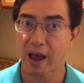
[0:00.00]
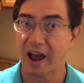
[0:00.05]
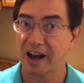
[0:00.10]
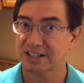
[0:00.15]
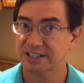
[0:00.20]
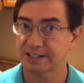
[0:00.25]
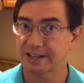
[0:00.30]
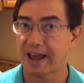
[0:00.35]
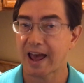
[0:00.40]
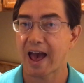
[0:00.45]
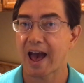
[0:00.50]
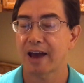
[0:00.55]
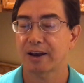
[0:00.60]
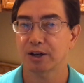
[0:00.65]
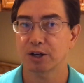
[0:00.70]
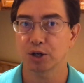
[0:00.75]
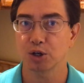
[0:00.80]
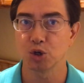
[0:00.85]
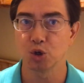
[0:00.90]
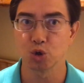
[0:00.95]
actually
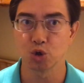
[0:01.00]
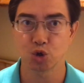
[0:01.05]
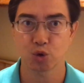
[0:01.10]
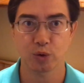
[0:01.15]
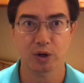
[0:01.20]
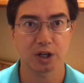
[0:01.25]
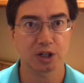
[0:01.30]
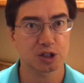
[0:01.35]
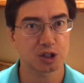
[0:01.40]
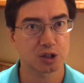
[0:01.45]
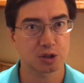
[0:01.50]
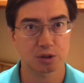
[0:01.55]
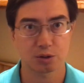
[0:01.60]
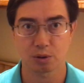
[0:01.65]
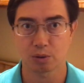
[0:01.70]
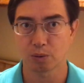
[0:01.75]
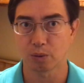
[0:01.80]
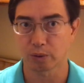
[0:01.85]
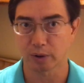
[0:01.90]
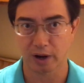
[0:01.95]
adding
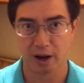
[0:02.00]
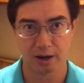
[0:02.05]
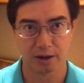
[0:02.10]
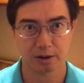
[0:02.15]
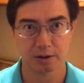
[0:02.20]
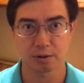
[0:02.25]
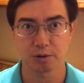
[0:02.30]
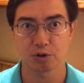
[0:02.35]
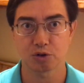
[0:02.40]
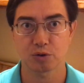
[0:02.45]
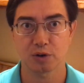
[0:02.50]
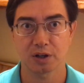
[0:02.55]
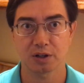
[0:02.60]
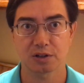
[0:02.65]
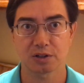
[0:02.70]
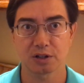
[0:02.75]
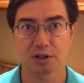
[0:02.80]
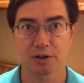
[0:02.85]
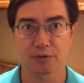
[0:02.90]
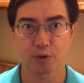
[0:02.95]
nutrients, organic
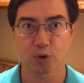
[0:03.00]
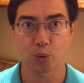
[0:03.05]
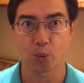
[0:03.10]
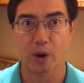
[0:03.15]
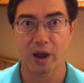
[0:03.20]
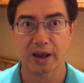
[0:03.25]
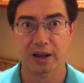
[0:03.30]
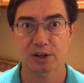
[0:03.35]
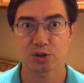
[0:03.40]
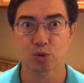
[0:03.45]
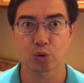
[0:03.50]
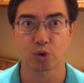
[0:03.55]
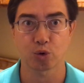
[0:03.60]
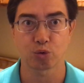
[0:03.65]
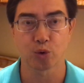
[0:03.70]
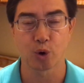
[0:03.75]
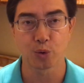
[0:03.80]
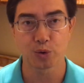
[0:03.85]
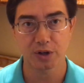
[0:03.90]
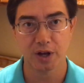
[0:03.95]
nutrients in different ways, or
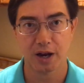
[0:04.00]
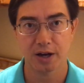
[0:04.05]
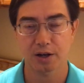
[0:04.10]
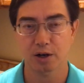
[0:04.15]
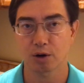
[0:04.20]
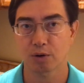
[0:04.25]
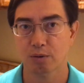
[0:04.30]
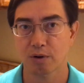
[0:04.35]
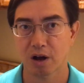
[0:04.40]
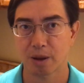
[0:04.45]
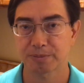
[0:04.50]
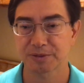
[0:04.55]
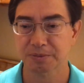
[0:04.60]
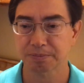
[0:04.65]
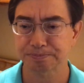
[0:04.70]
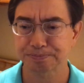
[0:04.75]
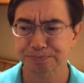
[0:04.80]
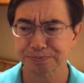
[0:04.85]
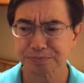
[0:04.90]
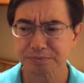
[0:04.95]
rotating crops.